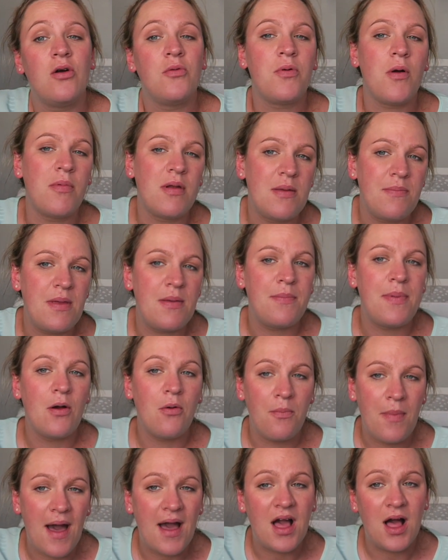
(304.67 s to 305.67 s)
it'll probably be
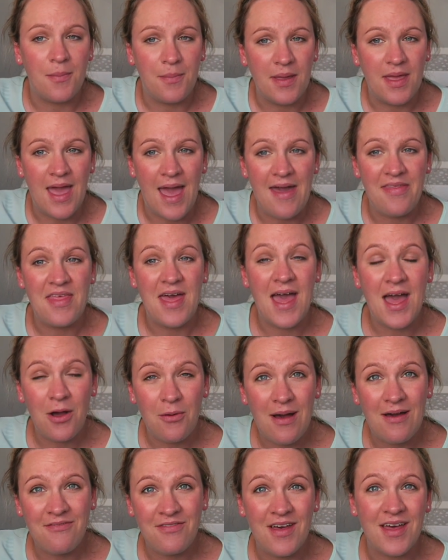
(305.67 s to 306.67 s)
built back up again.
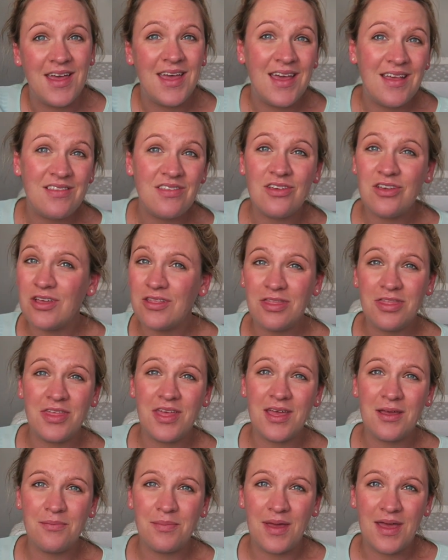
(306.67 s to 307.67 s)
However, it is a good
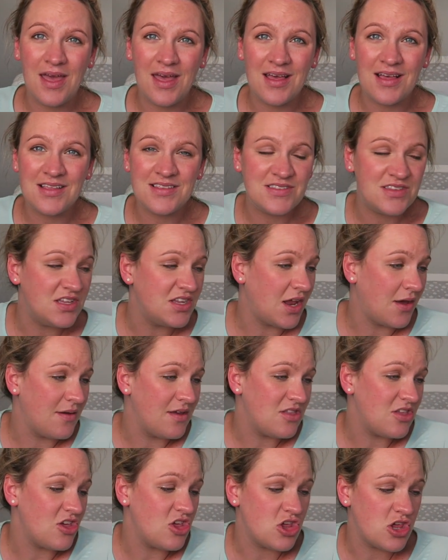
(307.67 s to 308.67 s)
thing because, you know,
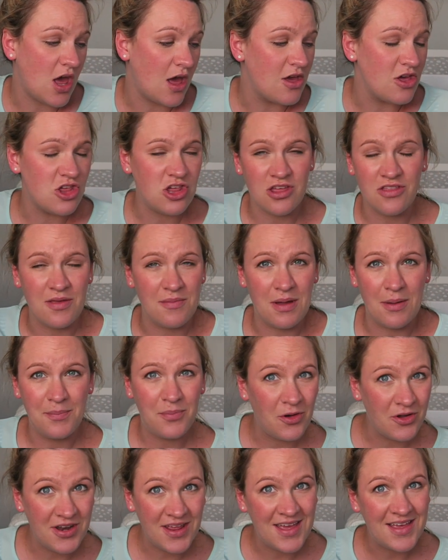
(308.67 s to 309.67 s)
it just shows you that my
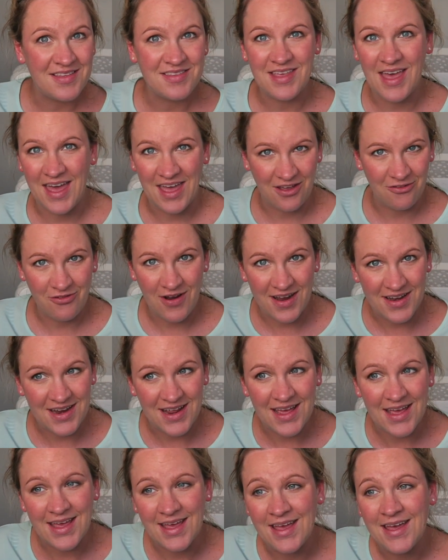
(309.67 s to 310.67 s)
body is getting
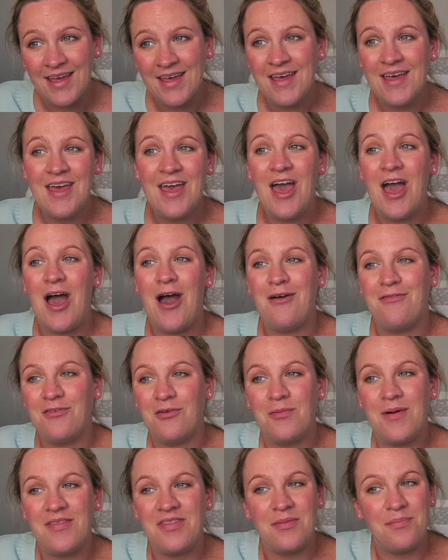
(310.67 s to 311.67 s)
ready
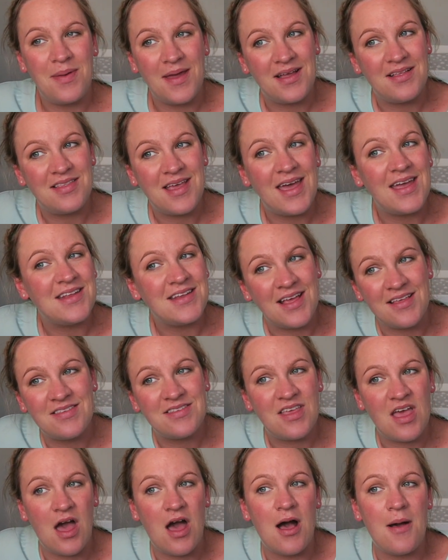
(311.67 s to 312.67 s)
for when the big day
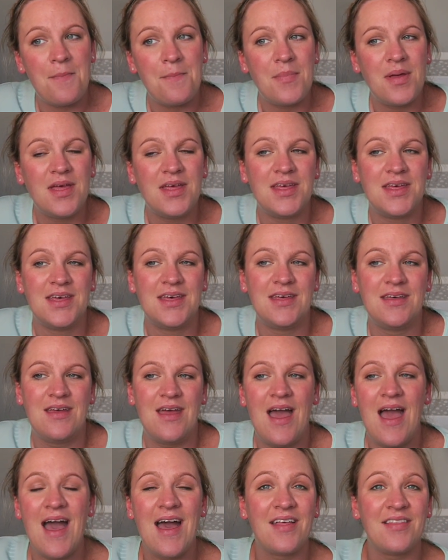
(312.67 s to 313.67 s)
does come,
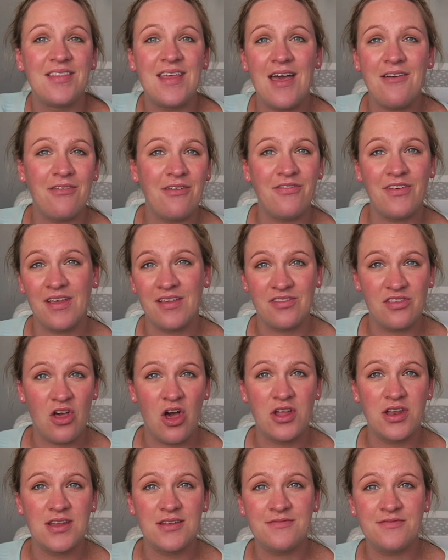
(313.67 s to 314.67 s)
and everything's
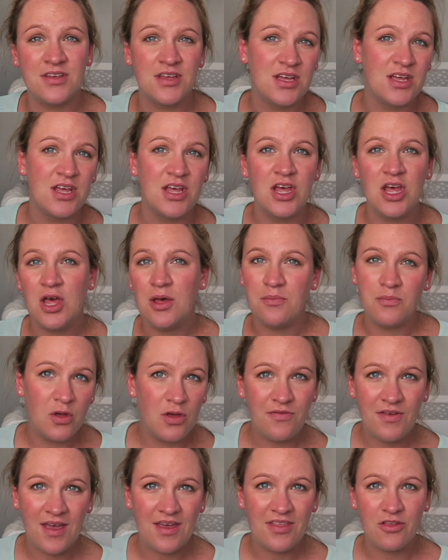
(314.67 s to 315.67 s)
kind of
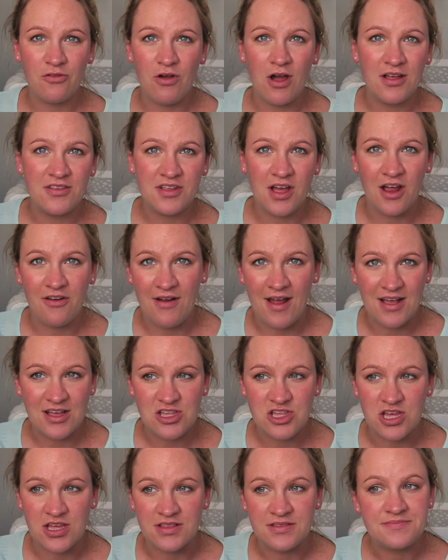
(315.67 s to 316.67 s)
moving in the right
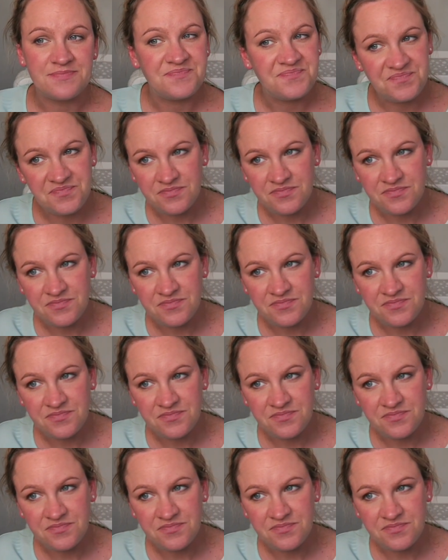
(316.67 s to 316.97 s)
direction.